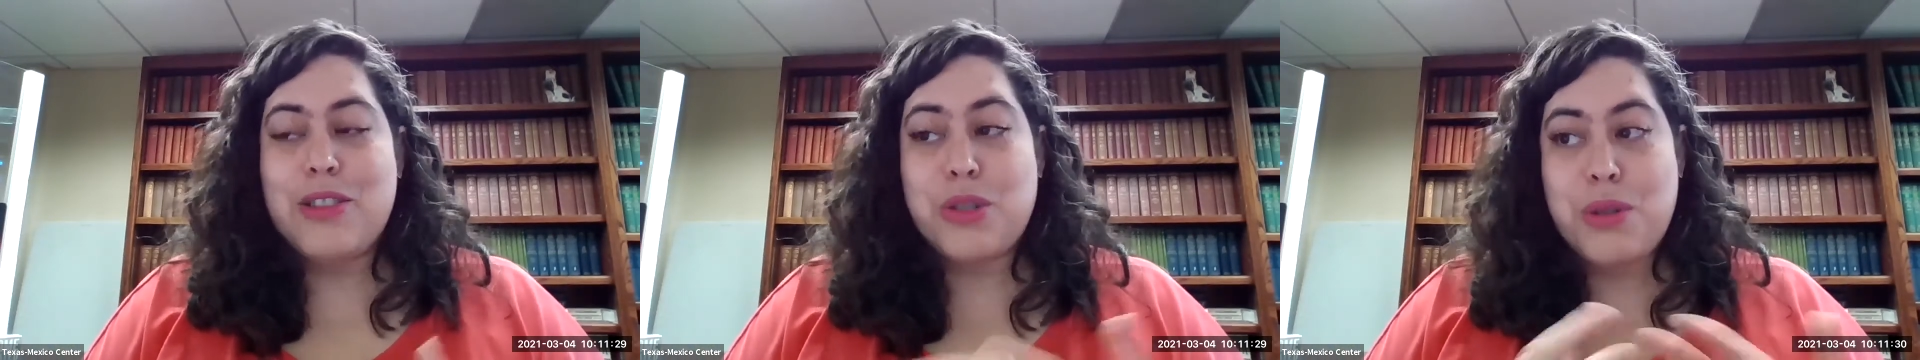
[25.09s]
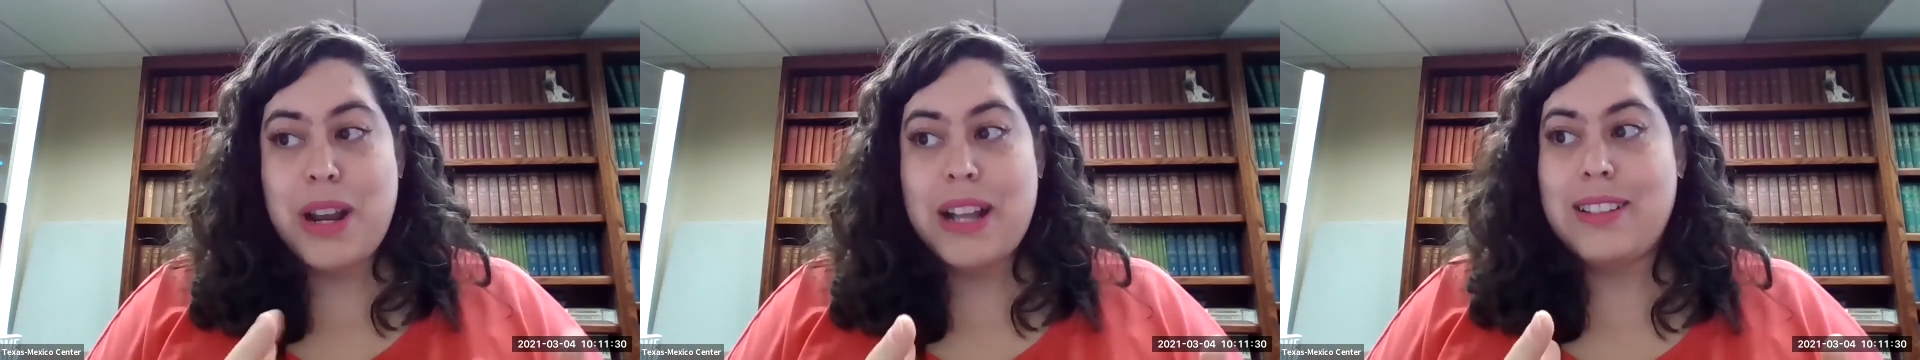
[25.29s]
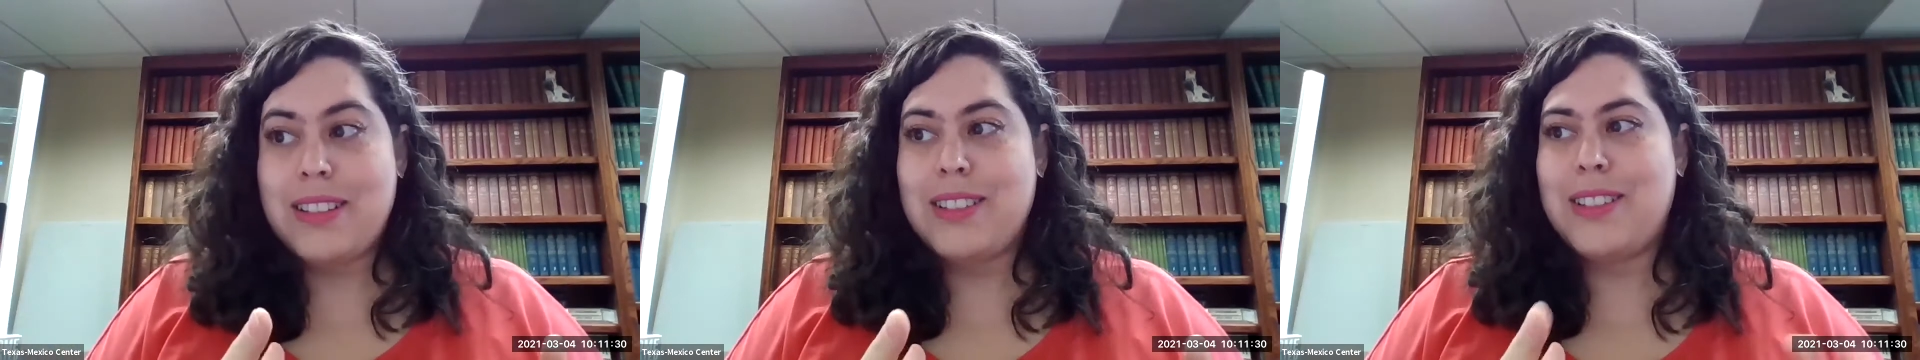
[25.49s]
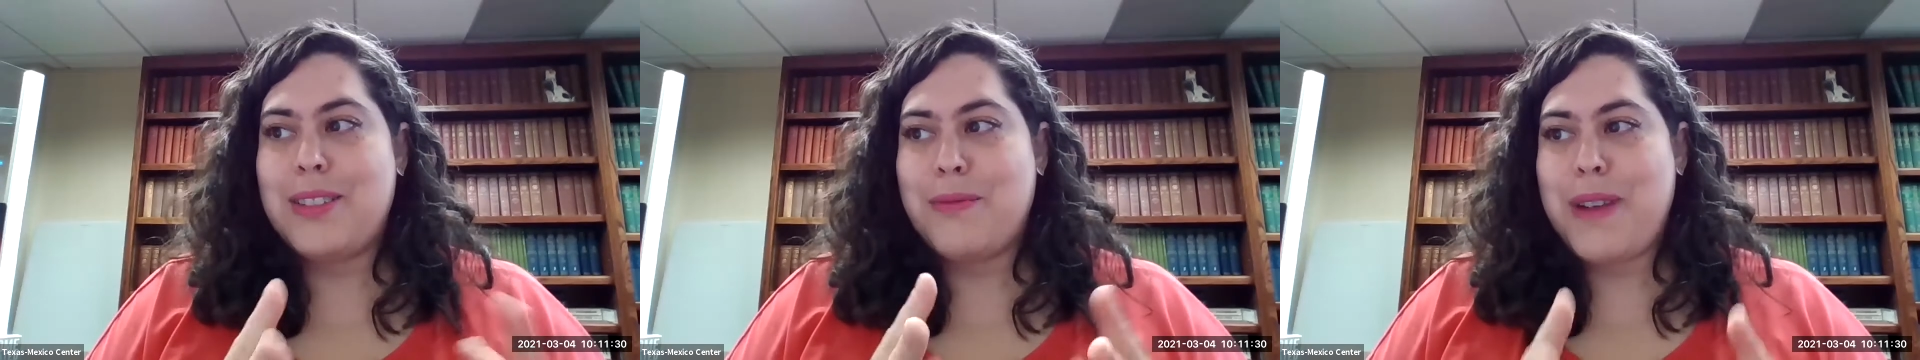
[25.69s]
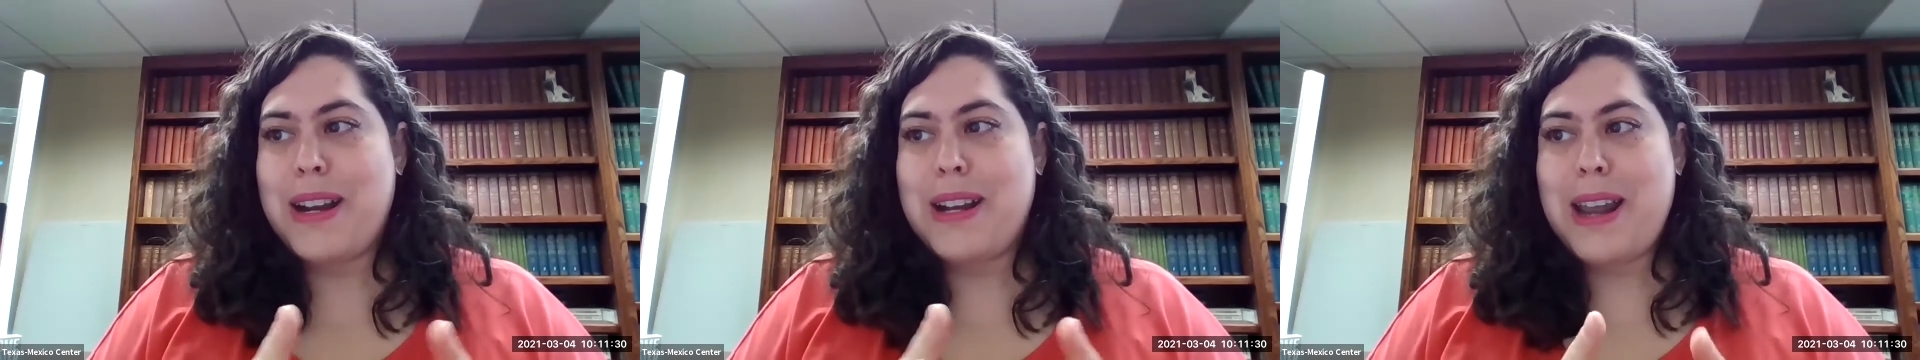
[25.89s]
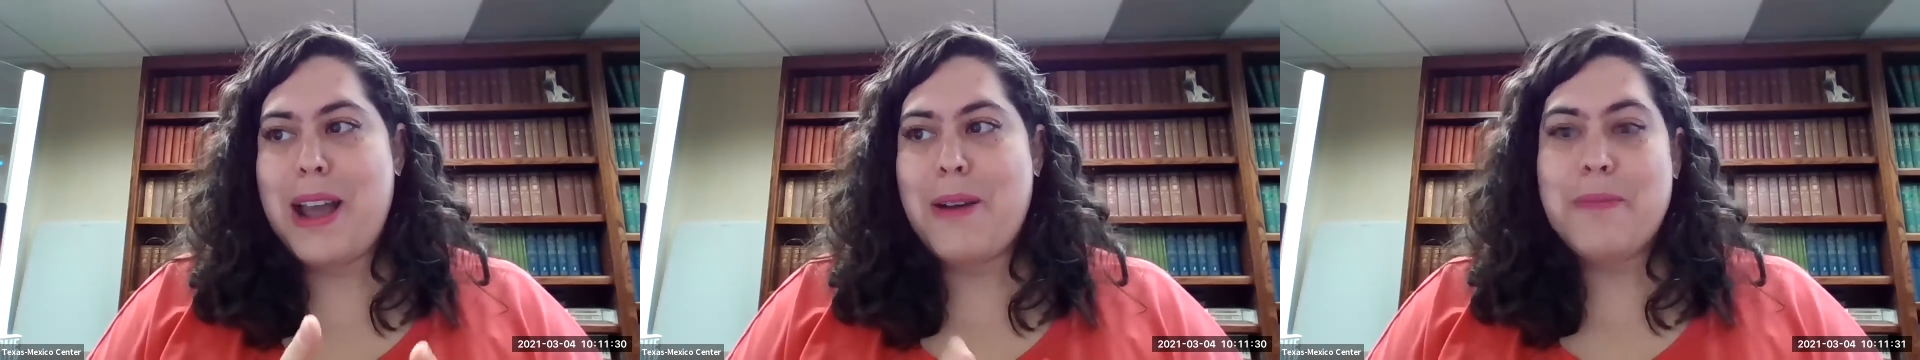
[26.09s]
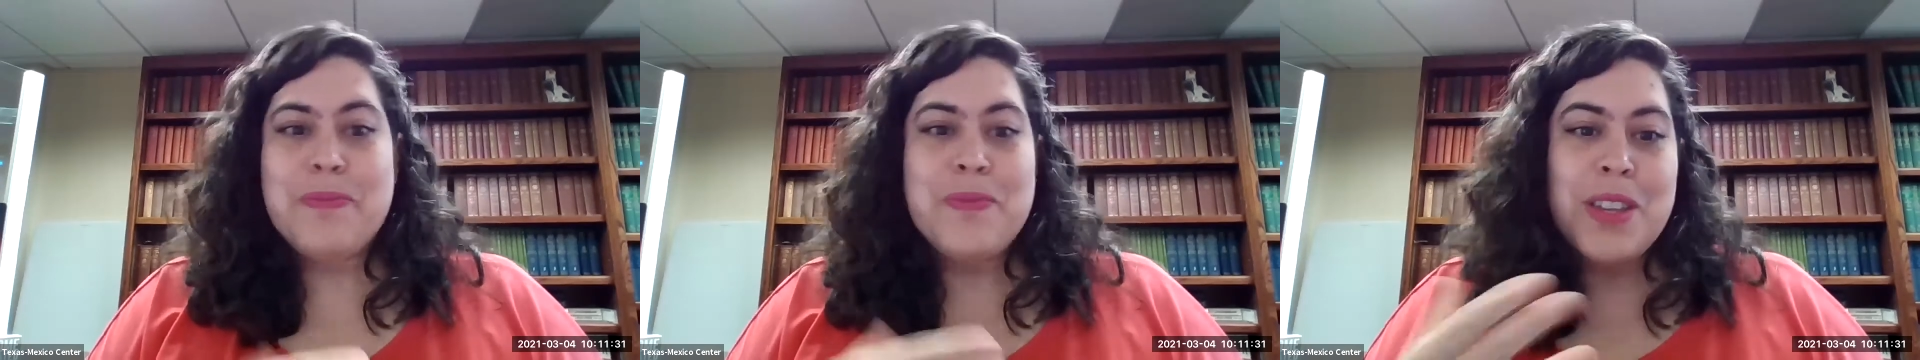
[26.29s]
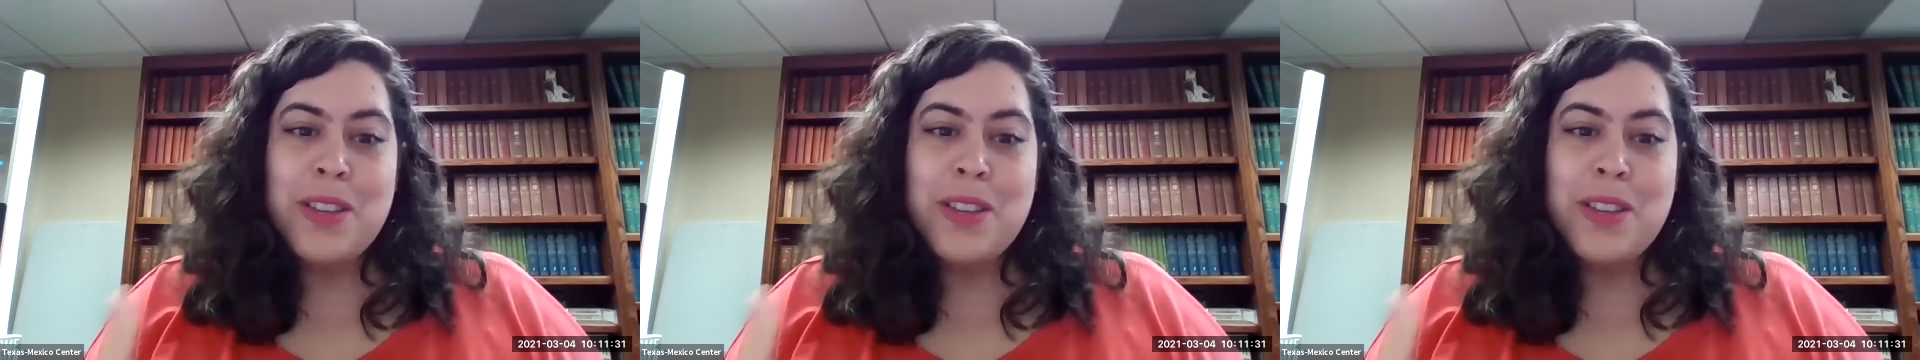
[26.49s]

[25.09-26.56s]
trends right now.